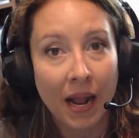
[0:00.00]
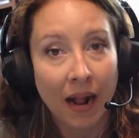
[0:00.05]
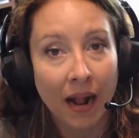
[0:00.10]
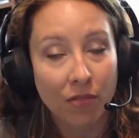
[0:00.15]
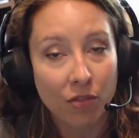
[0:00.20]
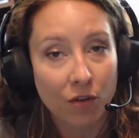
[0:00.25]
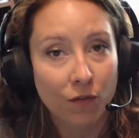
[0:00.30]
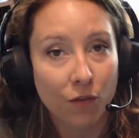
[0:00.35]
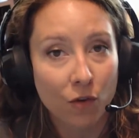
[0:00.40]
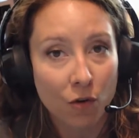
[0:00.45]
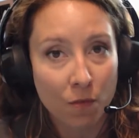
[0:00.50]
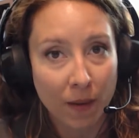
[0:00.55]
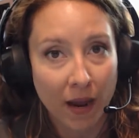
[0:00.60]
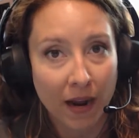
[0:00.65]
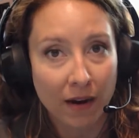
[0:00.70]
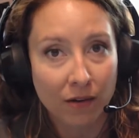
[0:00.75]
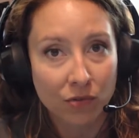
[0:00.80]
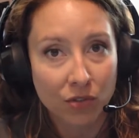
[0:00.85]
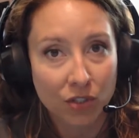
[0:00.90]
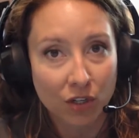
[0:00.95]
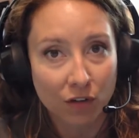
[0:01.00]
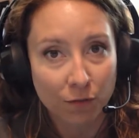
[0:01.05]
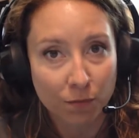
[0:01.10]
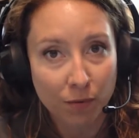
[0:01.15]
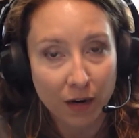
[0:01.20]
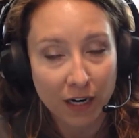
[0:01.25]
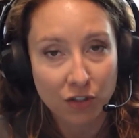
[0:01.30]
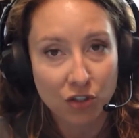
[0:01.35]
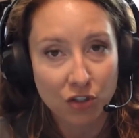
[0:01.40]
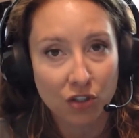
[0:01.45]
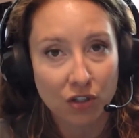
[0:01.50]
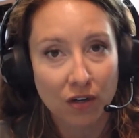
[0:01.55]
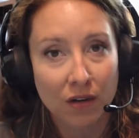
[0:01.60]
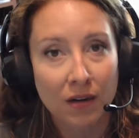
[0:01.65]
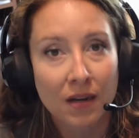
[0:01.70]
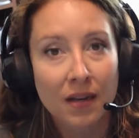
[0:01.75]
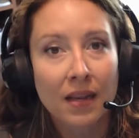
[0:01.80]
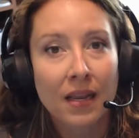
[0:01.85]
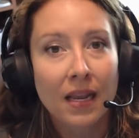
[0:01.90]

at the full pounds of pressure